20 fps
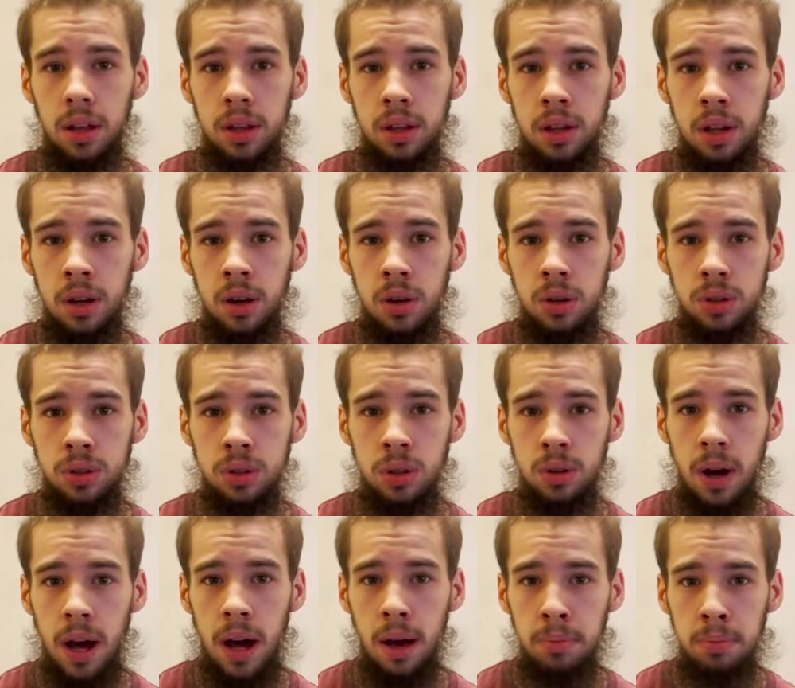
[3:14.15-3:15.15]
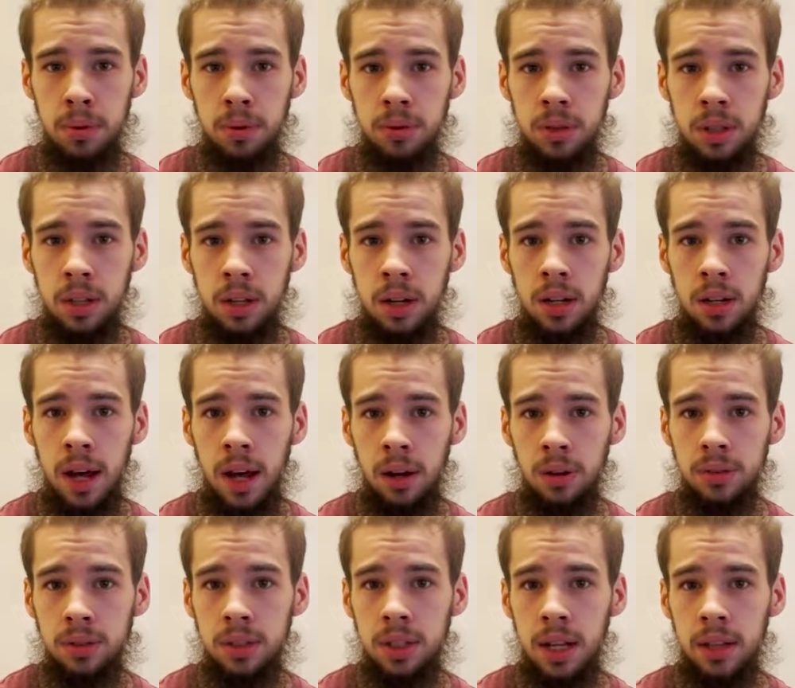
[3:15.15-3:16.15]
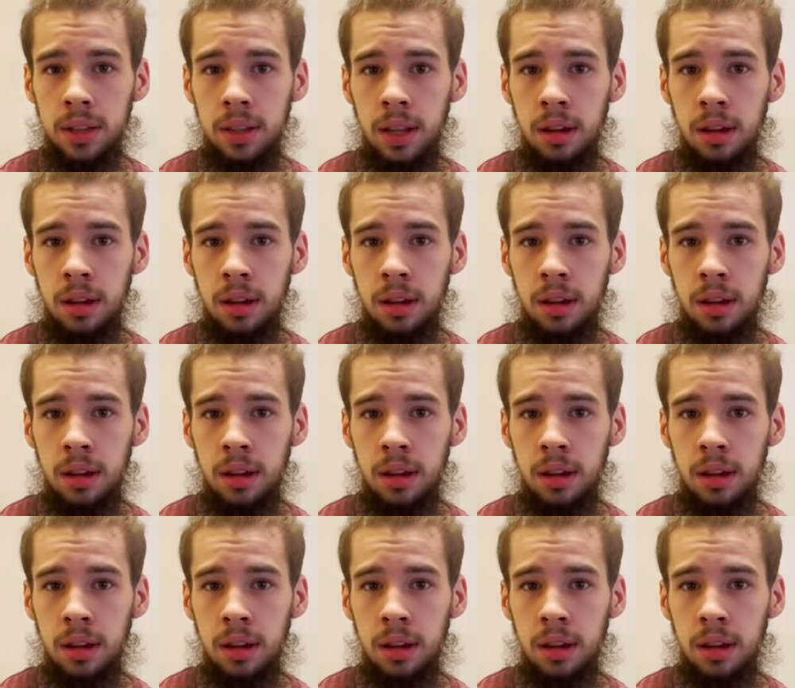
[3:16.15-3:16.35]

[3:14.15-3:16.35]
Then also, Apple did announce that